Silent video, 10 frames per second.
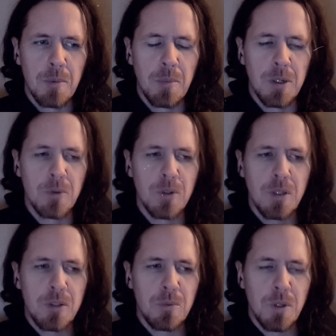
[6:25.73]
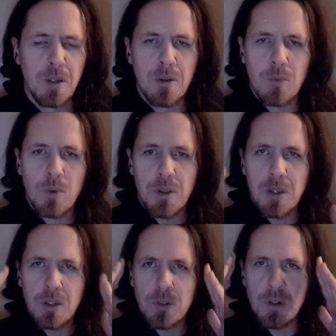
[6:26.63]
but it's when
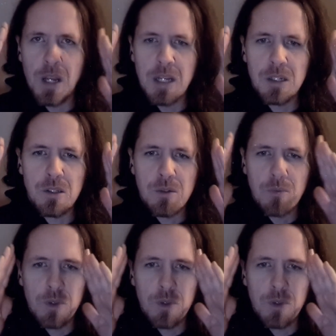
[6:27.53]
things are nice,